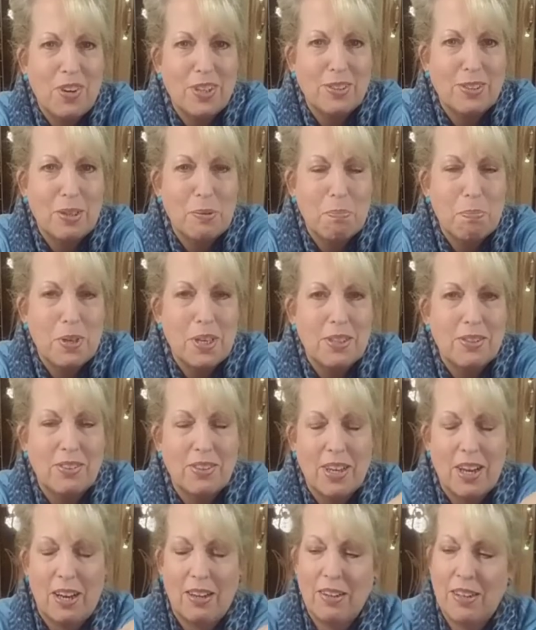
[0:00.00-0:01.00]
fussy
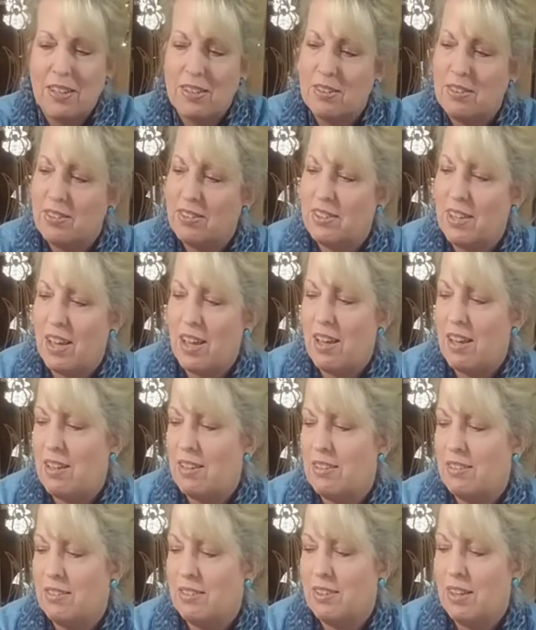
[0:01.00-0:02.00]
piece out. It
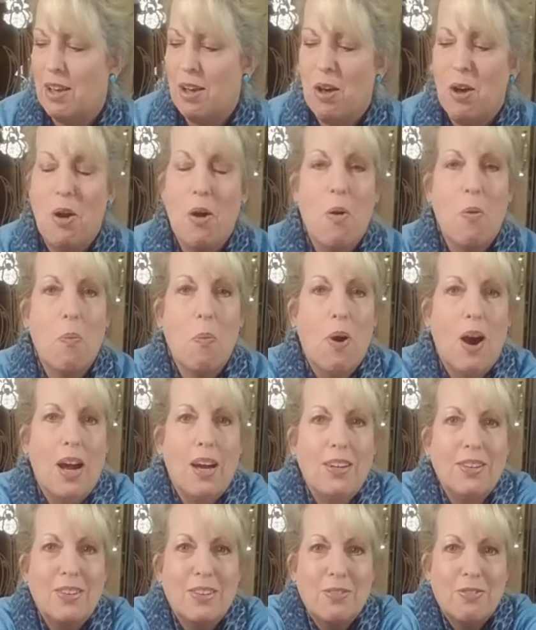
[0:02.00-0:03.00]
says
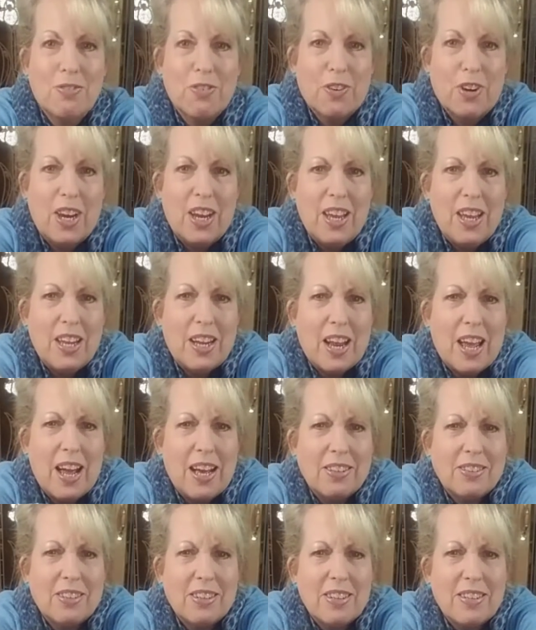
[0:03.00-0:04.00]
wild and free and
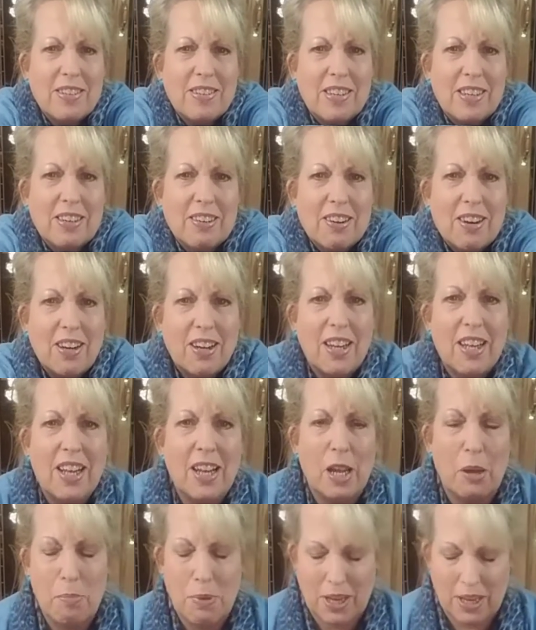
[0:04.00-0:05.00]
has a deer on it.
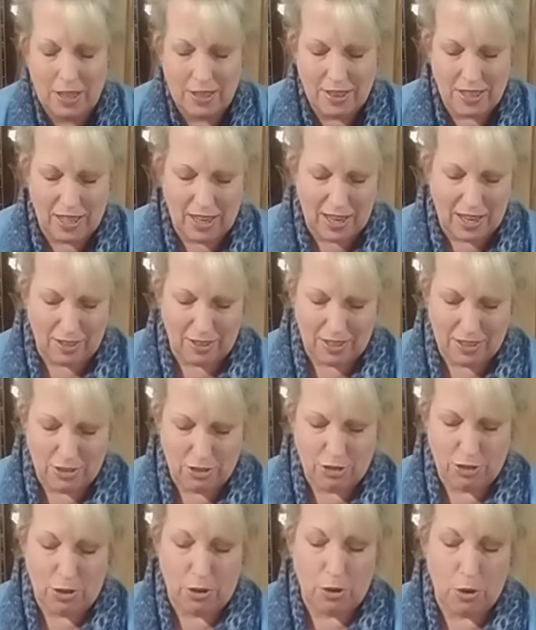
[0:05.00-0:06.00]
Let me cut that out
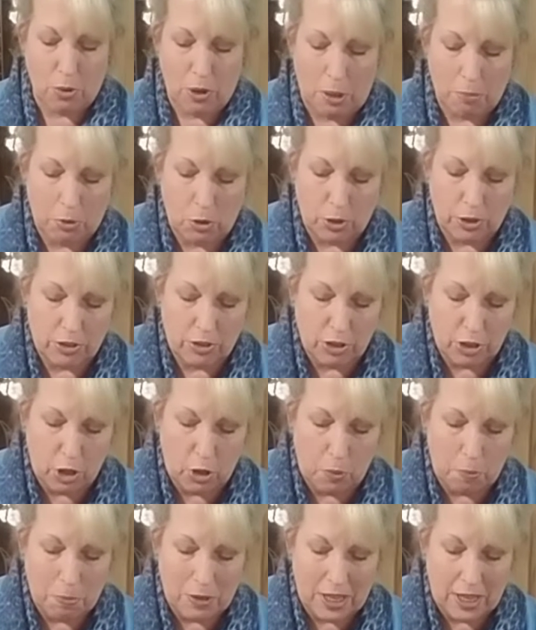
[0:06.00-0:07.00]
and show you. I'm going to
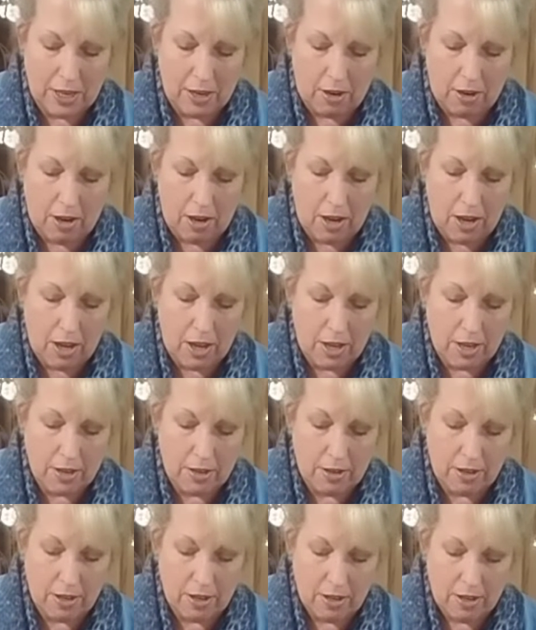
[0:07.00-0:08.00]
go
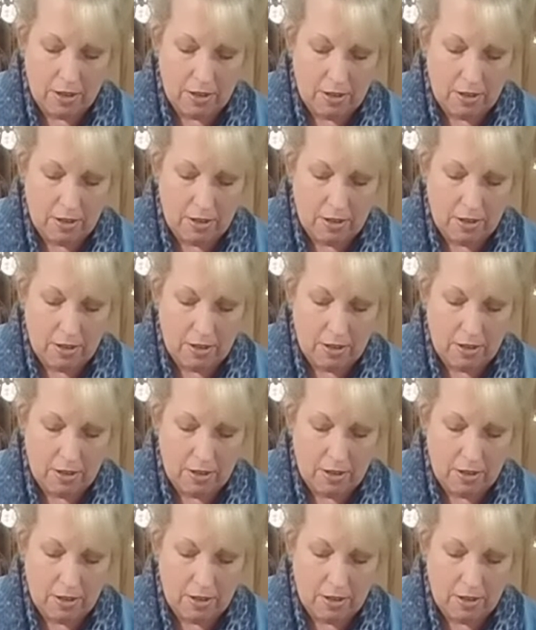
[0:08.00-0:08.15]
beyond